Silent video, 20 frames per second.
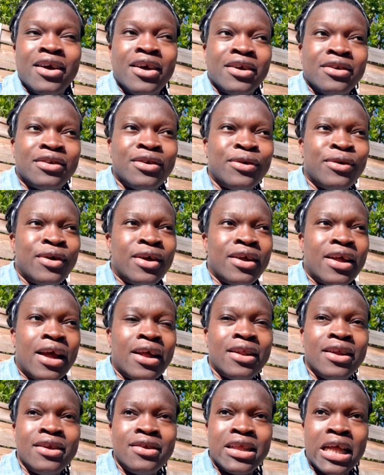So
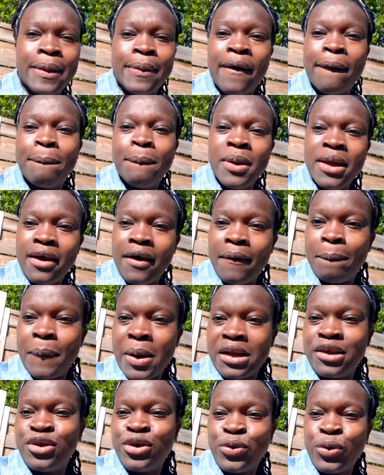at this time me and
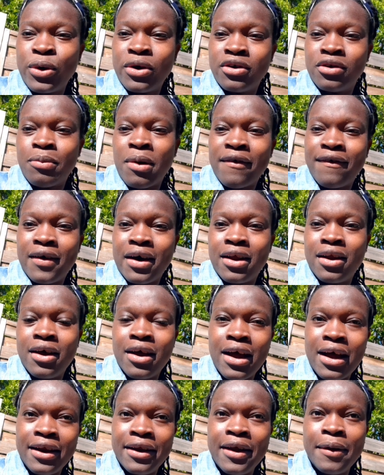Matthew was my father
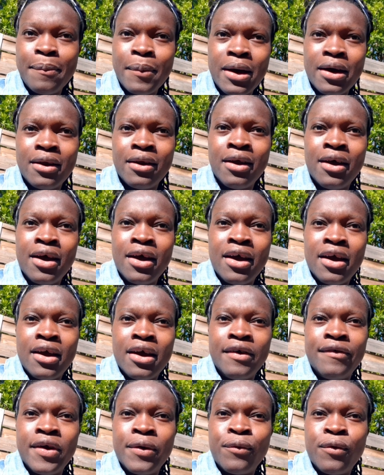handyman.
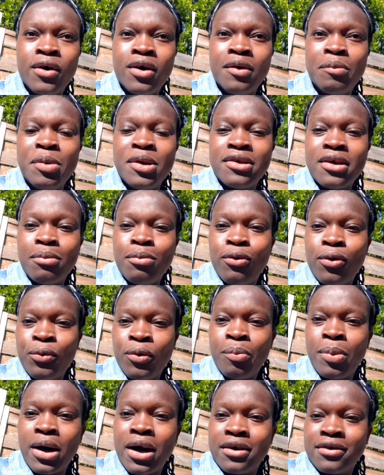If he want piece of board we
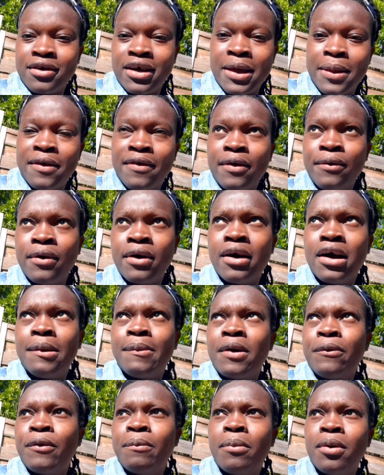pass again, if he want
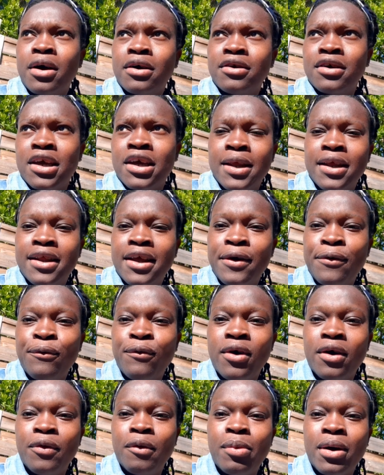hammer we pass again, anything he
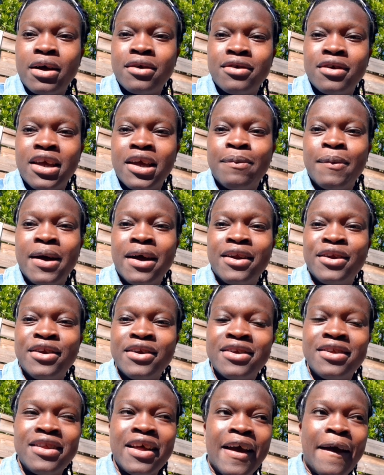want to pass again. And
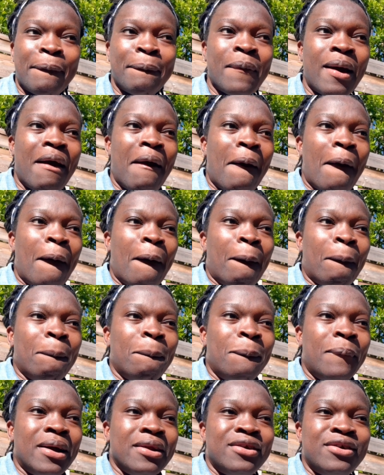
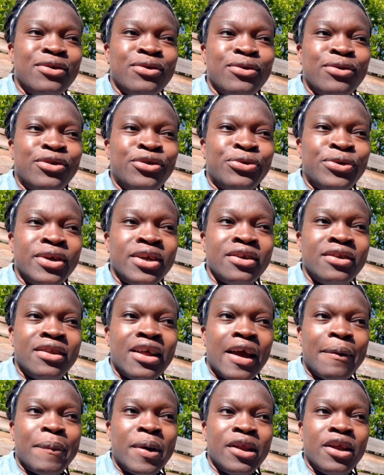during this
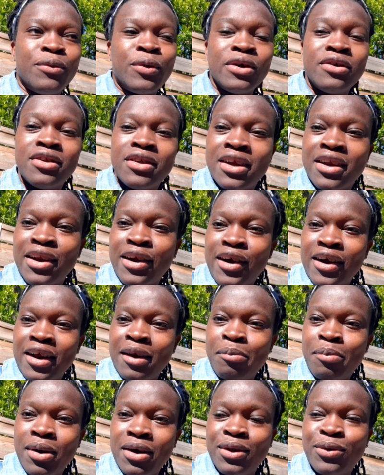time Matthew was still
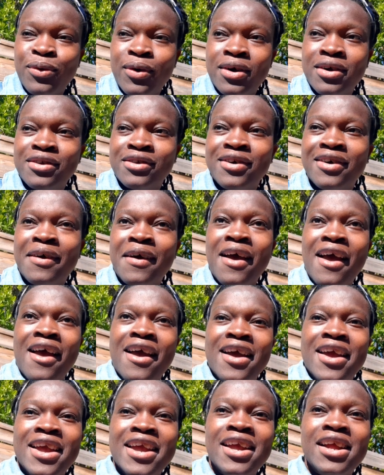learning patois. So
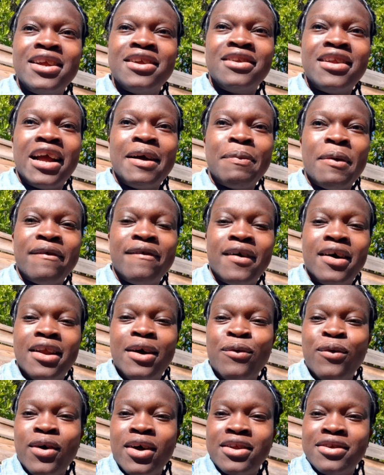each time my
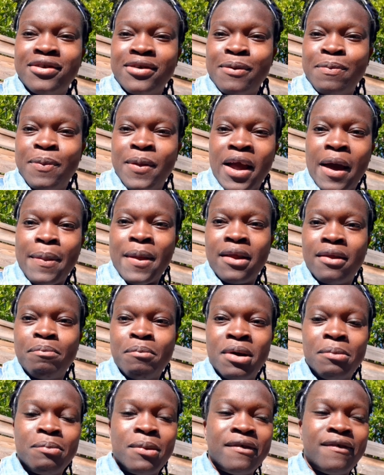father want something and
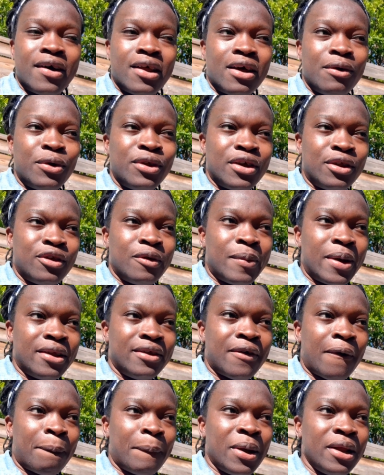my father would say to
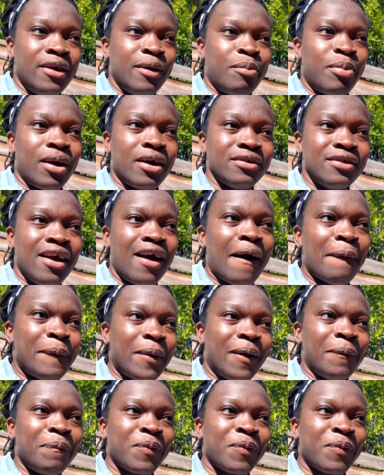Matthew pass the hammer.